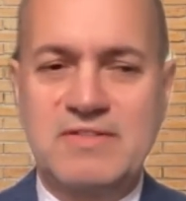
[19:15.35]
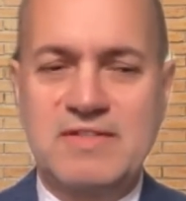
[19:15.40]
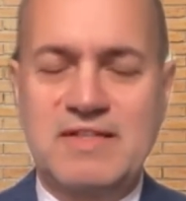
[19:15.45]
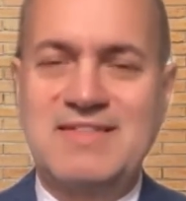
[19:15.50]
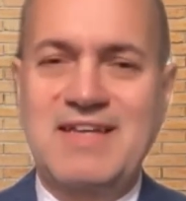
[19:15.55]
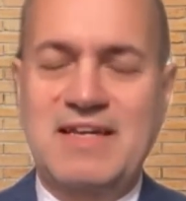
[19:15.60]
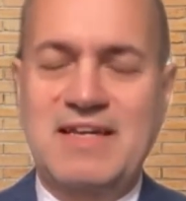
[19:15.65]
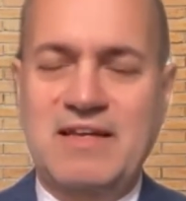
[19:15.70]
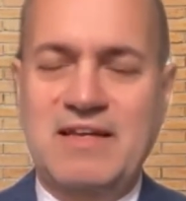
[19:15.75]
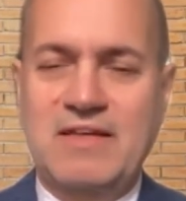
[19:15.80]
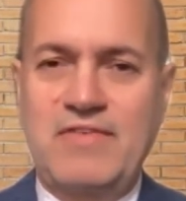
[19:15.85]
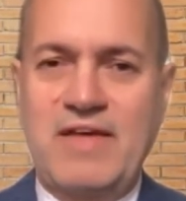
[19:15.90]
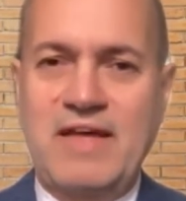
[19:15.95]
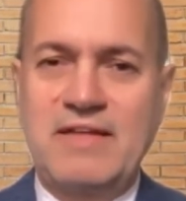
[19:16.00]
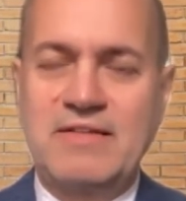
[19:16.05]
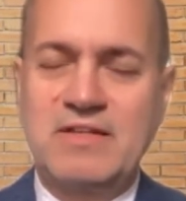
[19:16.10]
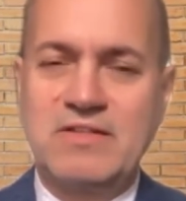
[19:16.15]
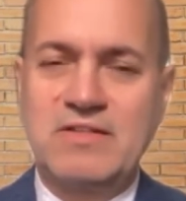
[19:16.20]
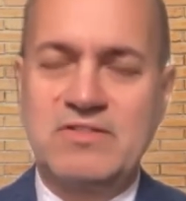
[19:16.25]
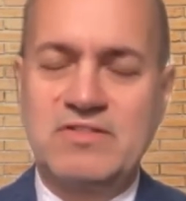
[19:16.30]
that take
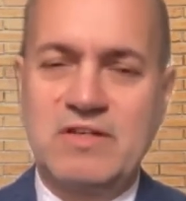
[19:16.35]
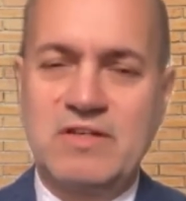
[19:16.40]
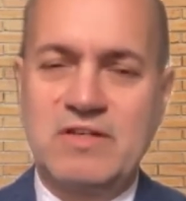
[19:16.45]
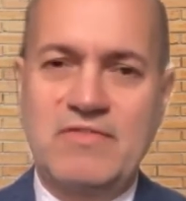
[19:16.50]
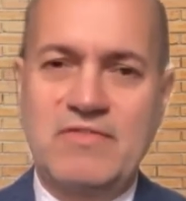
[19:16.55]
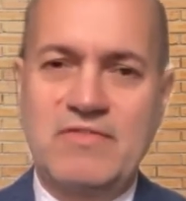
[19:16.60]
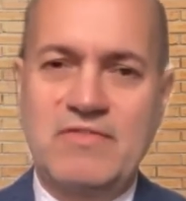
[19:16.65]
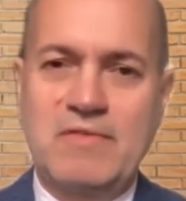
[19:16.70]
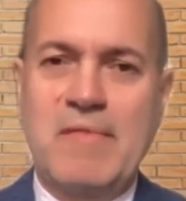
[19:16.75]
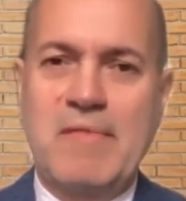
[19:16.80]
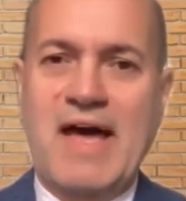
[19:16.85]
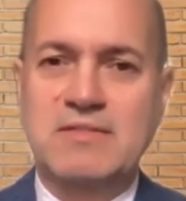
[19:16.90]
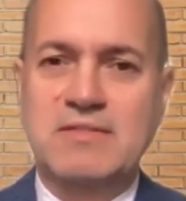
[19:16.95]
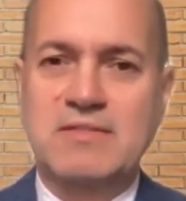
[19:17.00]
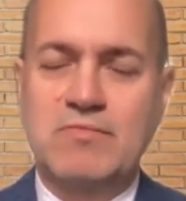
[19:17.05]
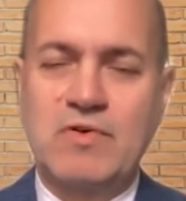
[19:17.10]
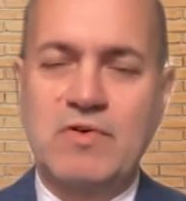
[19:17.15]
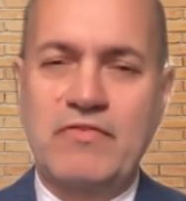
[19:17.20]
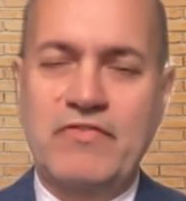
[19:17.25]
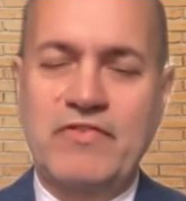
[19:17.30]
advantage of the
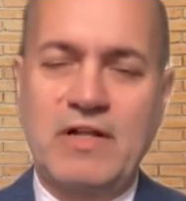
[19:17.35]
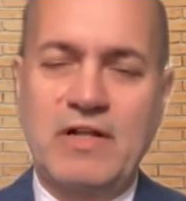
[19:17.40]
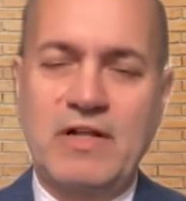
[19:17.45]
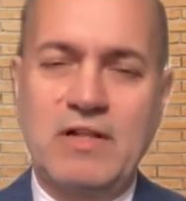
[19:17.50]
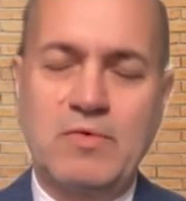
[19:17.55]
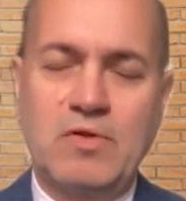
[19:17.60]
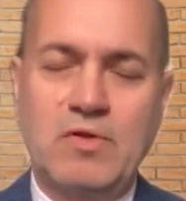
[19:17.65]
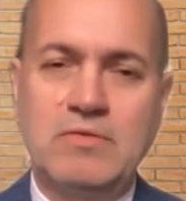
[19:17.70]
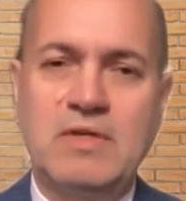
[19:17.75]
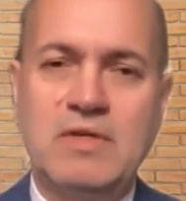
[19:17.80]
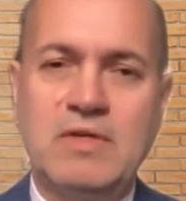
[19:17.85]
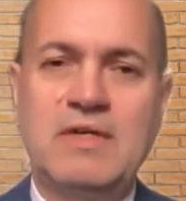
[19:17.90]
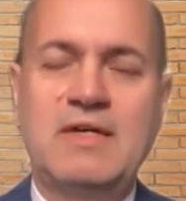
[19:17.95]
maximum available